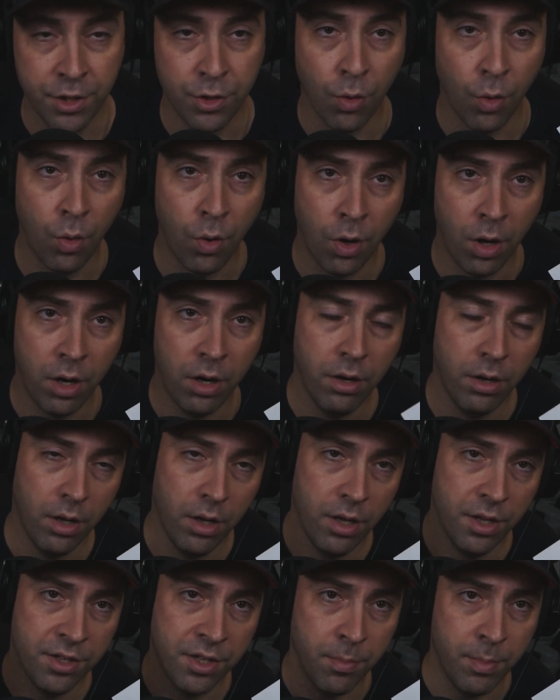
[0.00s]
or
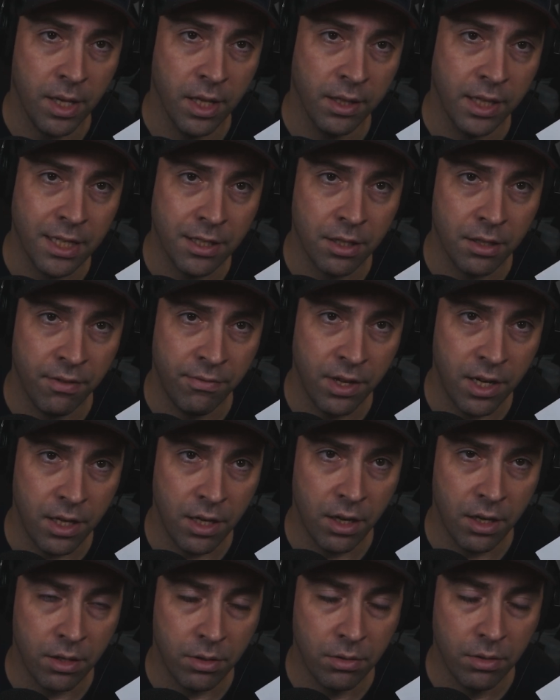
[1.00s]
send me a link to the
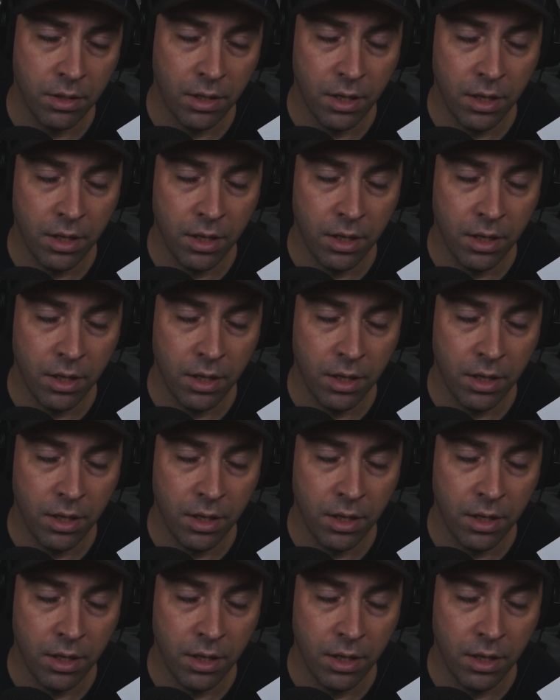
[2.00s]
video